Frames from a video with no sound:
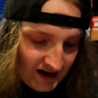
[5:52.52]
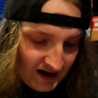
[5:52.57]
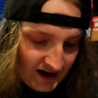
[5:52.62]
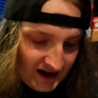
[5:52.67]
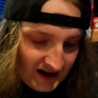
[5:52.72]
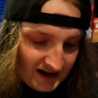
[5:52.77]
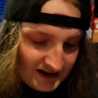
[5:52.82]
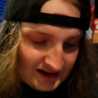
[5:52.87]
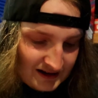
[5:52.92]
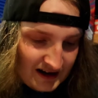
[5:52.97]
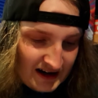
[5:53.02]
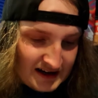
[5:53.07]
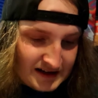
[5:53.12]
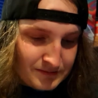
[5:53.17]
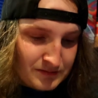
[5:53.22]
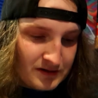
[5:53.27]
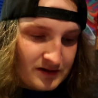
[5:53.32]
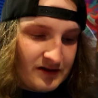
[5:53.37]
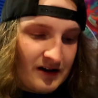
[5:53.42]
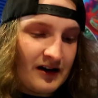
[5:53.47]
And last
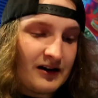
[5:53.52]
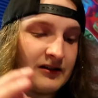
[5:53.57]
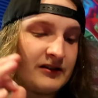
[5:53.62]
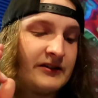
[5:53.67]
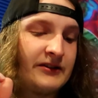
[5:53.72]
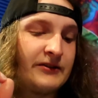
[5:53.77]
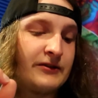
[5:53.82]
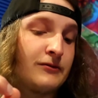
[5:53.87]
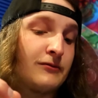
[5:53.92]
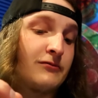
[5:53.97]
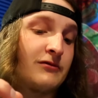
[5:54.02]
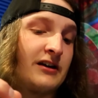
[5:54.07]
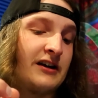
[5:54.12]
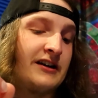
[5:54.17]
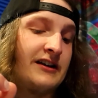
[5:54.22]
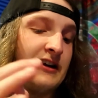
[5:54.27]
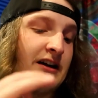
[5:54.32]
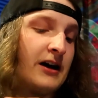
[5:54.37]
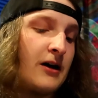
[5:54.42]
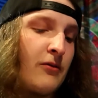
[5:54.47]
but not least,
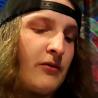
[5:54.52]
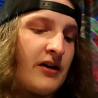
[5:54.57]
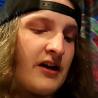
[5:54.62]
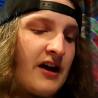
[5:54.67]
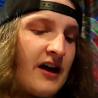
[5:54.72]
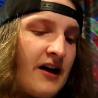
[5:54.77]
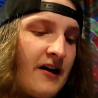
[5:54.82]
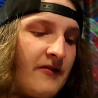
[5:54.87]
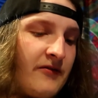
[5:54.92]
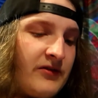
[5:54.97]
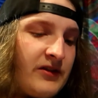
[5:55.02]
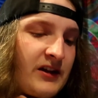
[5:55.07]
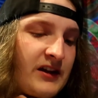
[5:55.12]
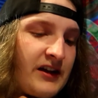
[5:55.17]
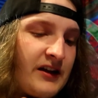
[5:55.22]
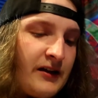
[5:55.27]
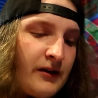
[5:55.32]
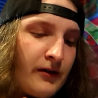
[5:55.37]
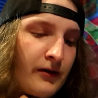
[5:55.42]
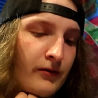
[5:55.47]
right now we have the
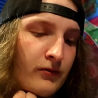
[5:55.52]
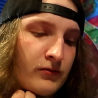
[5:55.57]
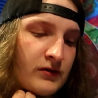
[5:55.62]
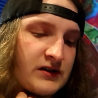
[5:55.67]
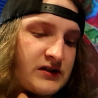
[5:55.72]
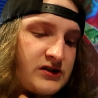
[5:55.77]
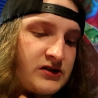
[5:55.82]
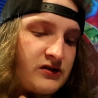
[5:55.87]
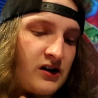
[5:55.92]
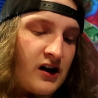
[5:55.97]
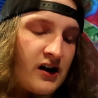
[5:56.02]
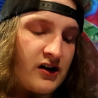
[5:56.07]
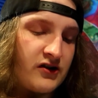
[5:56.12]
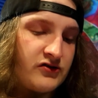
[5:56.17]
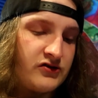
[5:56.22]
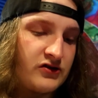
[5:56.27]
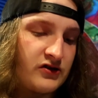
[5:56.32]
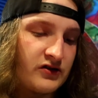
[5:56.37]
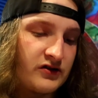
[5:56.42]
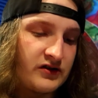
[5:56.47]
Grid Soccer
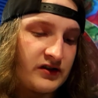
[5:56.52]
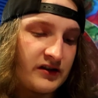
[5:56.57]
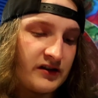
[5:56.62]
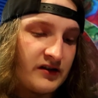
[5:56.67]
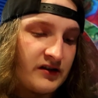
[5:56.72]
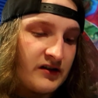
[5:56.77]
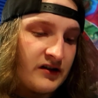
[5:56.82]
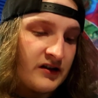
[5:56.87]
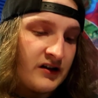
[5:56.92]
jersey.